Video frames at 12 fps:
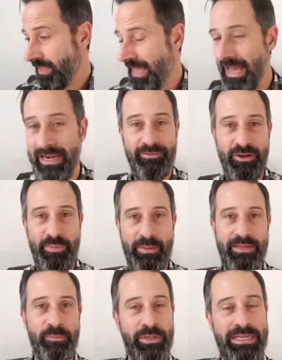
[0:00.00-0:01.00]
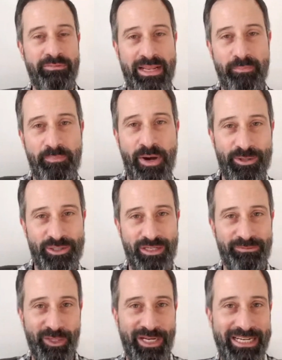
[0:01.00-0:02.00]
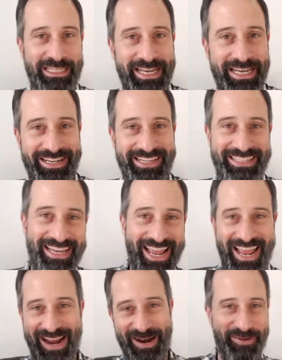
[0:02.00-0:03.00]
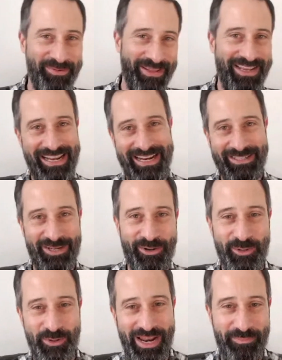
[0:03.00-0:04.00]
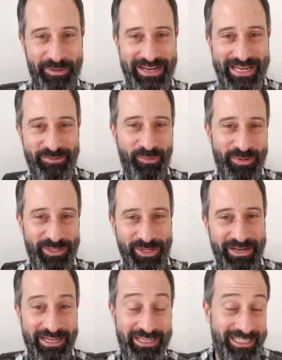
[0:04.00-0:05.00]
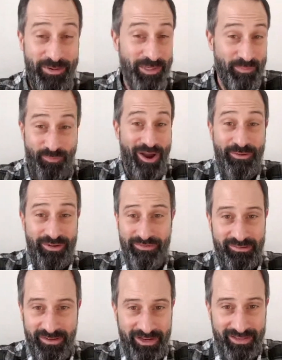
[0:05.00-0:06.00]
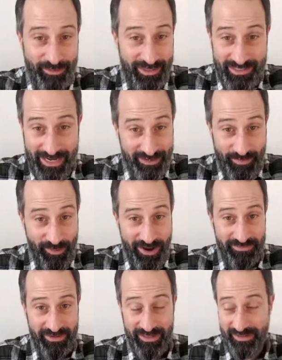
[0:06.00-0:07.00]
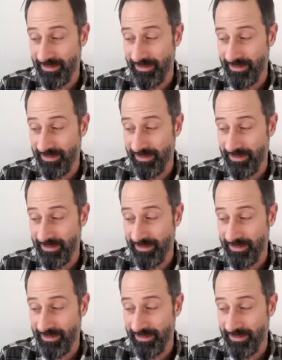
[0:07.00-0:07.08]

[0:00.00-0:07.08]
And a few people would even then post stuff on LinkedIn and said, hey, here's our cool app and here's what we're doing. Because they were just proud of it, right? They were just literally proud of it.